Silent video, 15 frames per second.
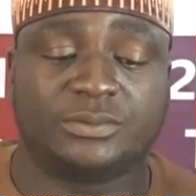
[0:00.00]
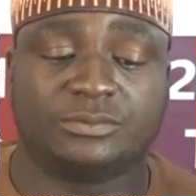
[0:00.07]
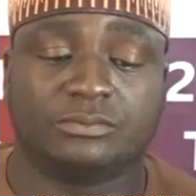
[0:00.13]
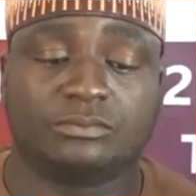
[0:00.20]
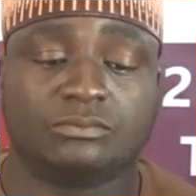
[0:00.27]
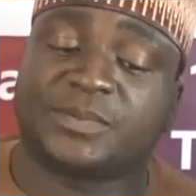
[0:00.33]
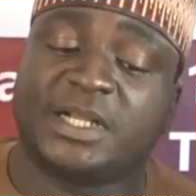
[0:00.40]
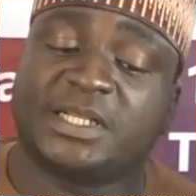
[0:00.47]

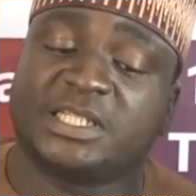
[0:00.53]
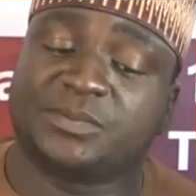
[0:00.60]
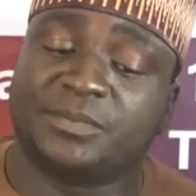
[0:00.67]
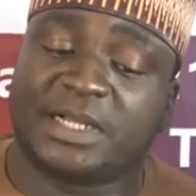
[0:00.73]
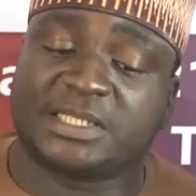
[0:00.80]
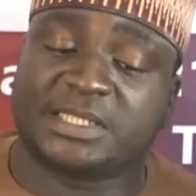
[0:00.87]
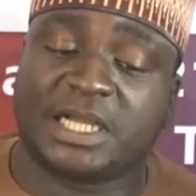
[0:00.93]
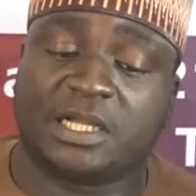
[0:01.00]
I expect this
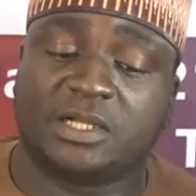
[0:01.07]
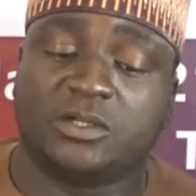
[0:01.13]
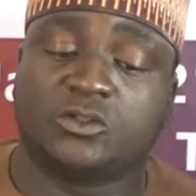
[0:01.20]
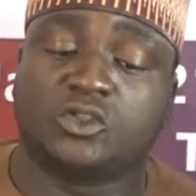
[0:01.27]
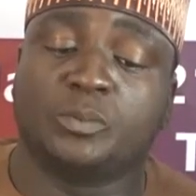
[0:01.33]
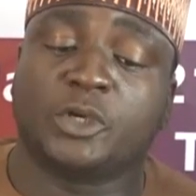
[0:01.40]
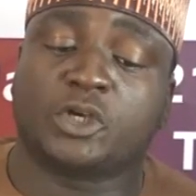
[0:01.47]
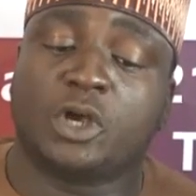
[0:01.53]
matter
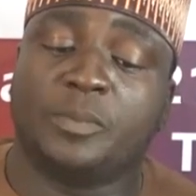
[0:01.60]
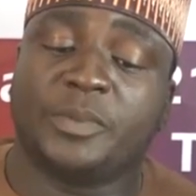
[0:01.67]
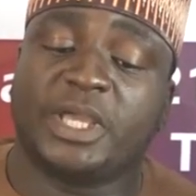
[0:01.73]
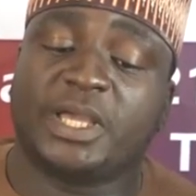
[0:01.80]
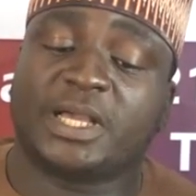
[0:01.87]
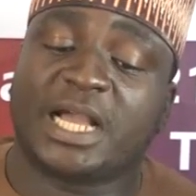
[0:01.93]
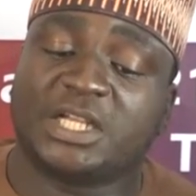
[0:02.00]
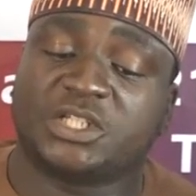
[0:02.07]
to become
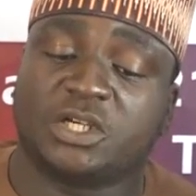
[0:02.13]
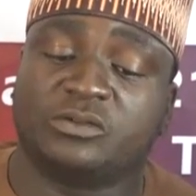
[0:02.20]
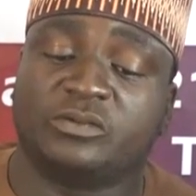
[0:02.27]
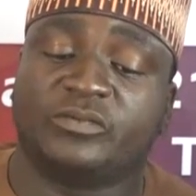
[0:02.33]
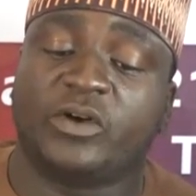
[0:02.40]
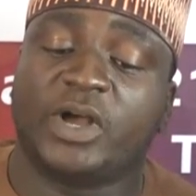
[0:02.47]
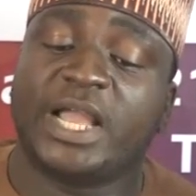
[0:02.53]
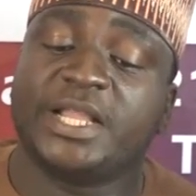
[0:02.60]
a ration
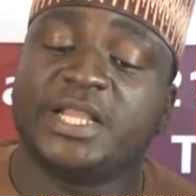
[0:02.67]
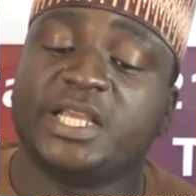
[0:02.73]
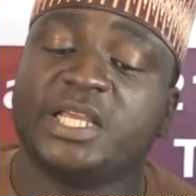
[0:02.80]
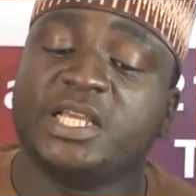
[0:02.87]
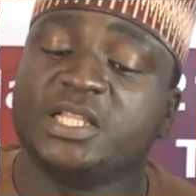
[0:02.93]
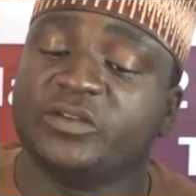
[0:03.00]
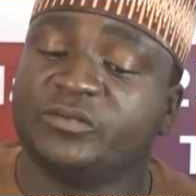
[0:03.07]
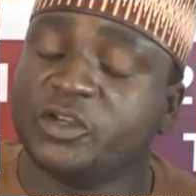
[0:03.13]
for any
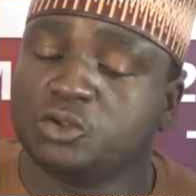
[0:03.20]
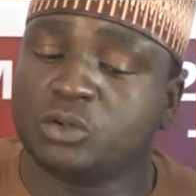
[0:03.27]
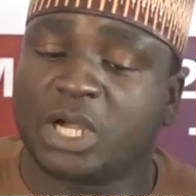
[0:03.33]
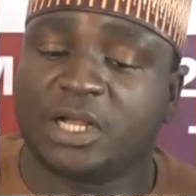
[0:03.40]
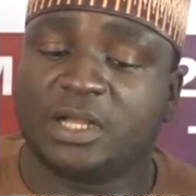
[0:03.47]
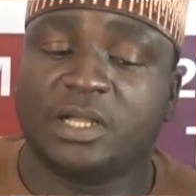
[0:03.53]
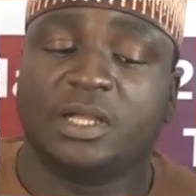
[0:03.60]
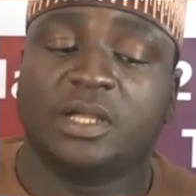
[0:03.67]
individual,
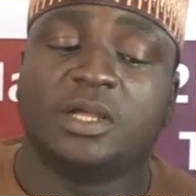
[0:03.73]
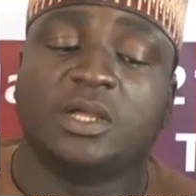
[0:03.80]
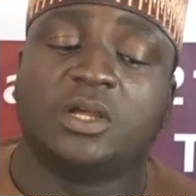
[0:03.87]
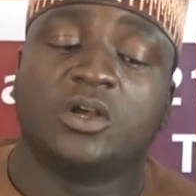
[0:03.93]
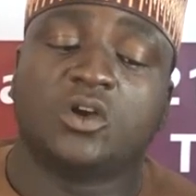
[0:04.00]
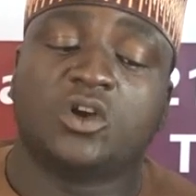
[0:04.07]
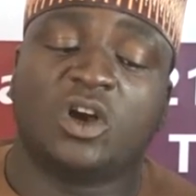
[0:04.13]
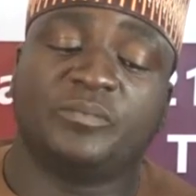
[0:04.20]

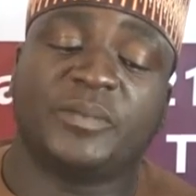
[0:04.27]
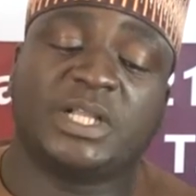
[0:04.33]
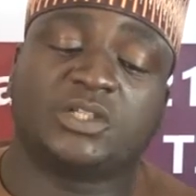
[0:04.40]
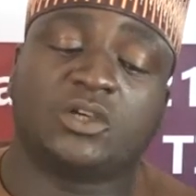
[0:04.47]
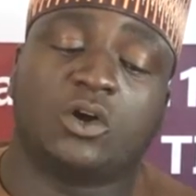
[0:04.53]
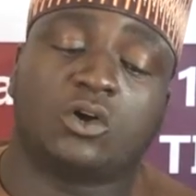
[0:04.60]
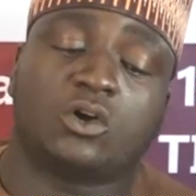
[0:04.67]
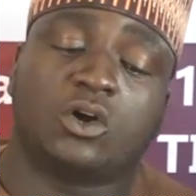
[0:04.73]
government
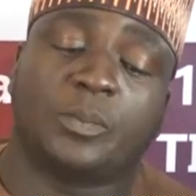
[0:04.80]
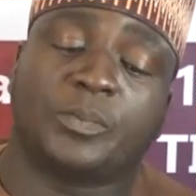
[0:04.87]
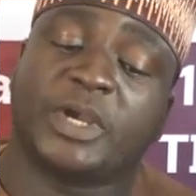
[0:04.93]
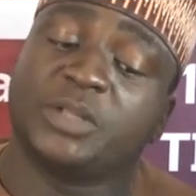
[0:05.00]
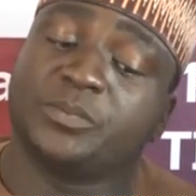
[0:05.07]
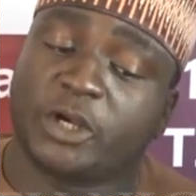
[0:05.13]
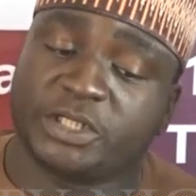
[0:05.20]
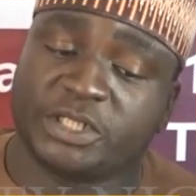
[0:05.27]
or
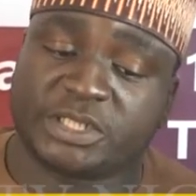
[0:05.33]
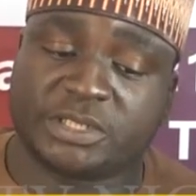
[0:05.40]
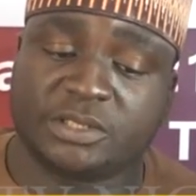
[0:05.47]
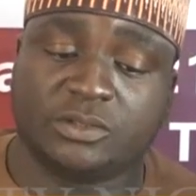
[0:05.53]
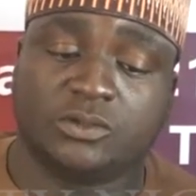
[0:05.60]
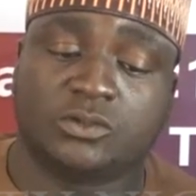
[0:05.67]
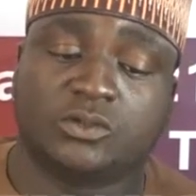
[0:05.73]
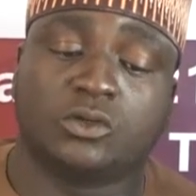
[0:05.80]
corporate bodies
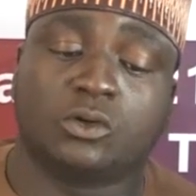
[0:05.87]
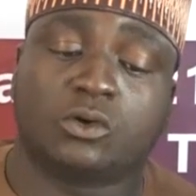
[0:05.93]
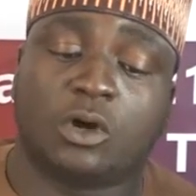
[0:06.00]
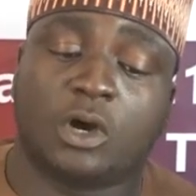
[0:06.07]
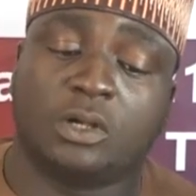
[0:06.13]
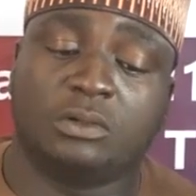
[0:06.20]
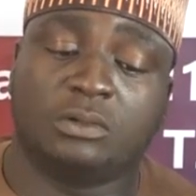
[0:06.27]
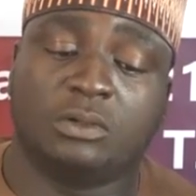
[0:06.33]
to
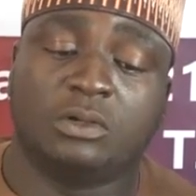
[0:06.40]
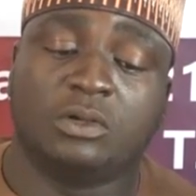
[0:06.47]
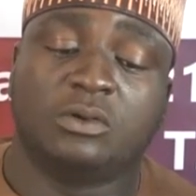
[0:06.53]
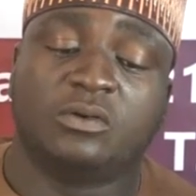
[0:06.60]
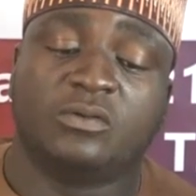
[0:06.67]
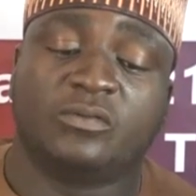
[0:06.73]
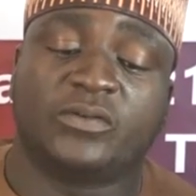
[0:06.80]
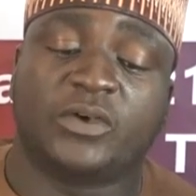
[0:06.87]
call
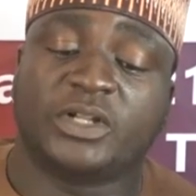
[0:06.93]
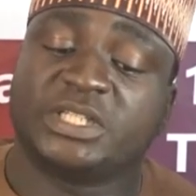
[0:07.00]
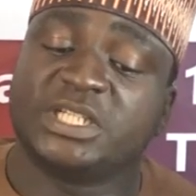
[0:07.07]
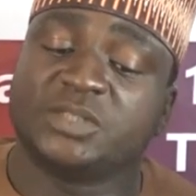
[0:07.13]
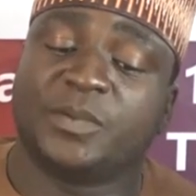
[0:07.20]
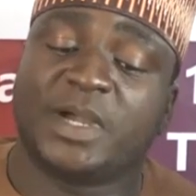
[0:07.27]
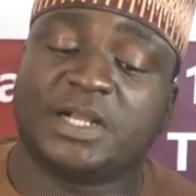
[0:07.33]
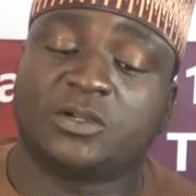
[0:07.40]
for
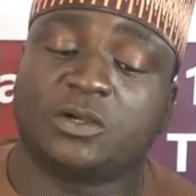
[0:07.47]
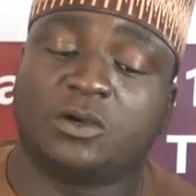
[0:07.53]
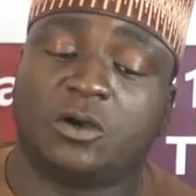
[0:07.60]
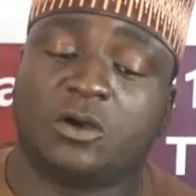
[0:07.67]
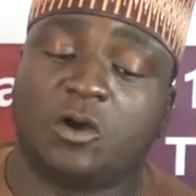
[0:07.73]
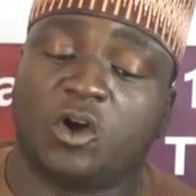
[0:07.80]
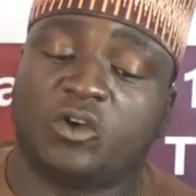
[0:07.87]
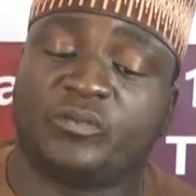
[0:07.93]
disband
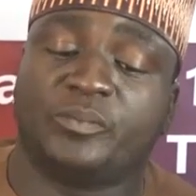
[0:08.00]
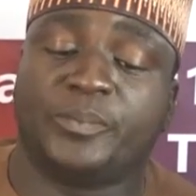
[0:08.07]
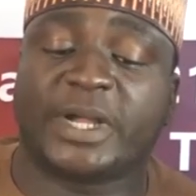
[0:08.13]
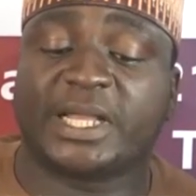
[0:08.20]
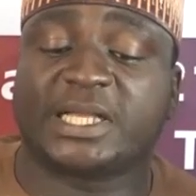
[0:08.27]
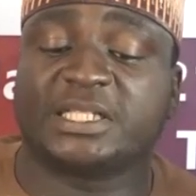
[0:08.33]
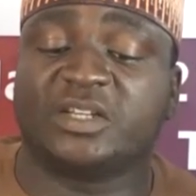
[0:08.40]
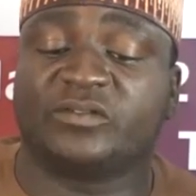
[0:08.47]
of
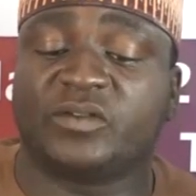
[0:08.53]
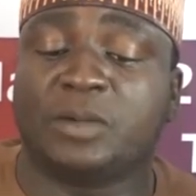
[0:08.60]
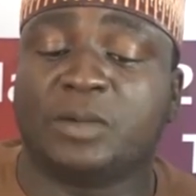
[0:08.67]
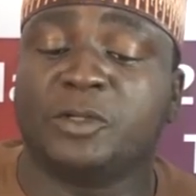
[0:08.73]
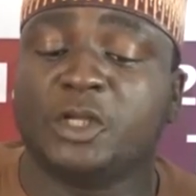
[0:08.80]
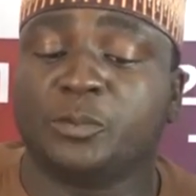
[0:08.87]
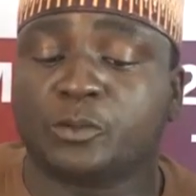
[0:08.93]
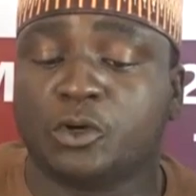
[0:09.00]
Brekete
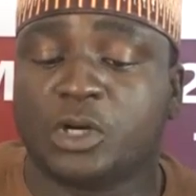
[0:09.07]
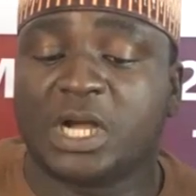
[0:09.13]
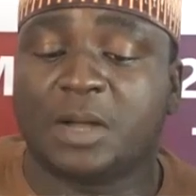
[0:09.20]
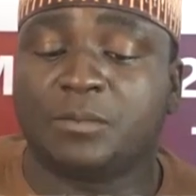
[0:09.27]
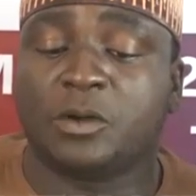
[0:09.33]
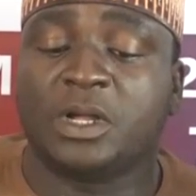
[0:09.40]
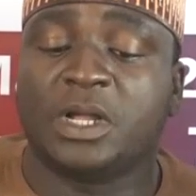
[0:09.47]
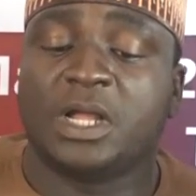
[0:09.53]
family
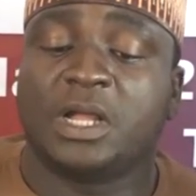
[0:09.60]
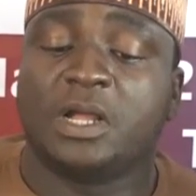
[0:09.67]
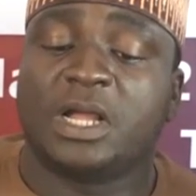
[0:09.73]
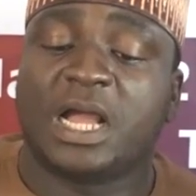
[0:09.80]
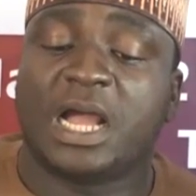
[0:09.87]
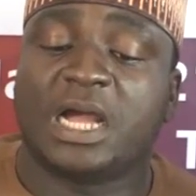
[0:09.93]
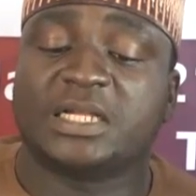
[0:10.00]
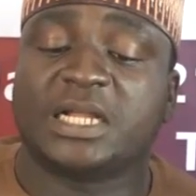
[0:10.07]
program
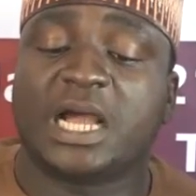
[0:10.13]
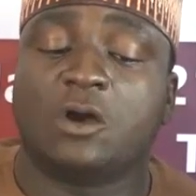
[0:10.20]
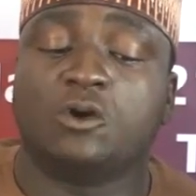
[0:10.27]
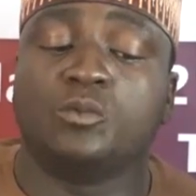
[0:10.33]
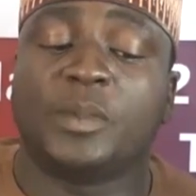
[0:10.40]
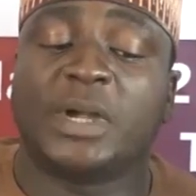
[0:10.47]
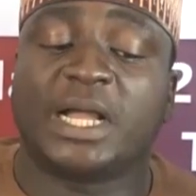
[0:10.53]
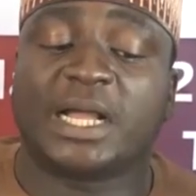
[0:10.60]
and our
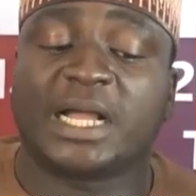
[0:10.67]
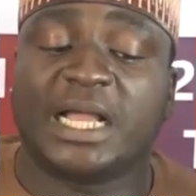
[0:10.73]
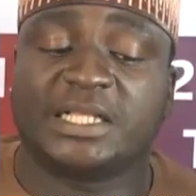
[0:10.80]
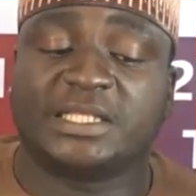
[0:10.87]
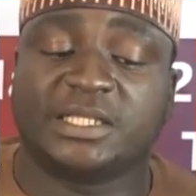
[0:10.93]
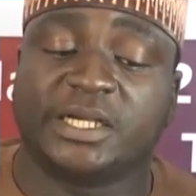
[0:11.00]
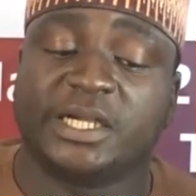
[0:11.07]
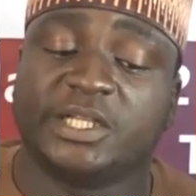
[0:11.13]
human
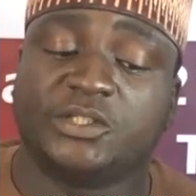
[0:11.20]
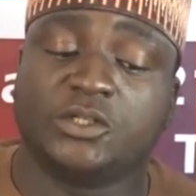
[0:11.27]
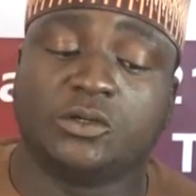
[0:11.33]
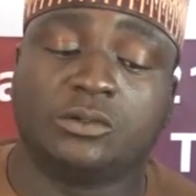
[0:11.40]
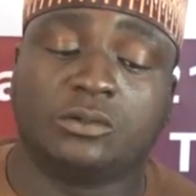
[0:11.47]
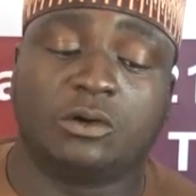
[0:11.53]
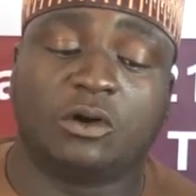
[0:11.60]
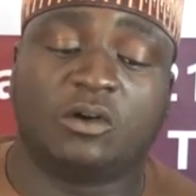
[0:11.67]
rights
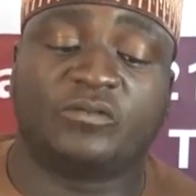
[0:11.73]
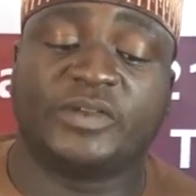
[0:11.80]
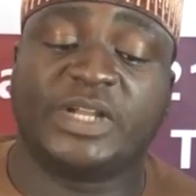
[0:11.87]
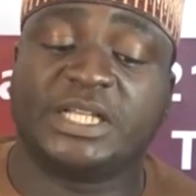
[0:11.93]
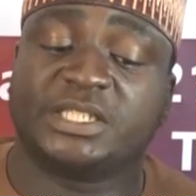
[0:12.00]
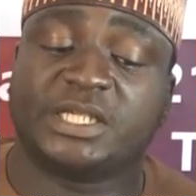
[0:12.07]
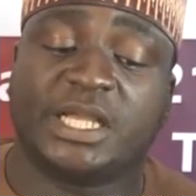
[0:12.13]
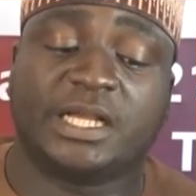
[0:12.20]
radio of
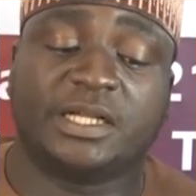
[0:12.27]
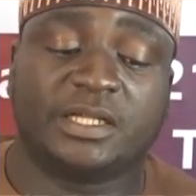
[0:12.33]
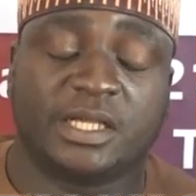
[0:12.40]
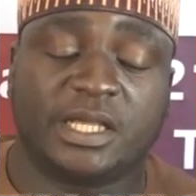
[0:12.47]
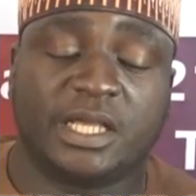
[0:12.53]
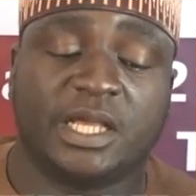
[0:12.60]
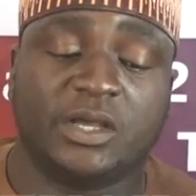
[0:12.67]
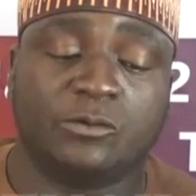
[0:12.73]
Nigerian
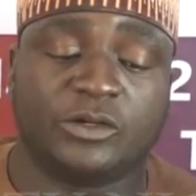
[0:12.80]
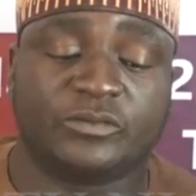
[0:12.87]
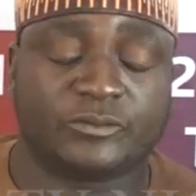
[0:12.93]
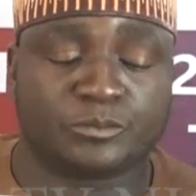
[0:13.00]
airwaves.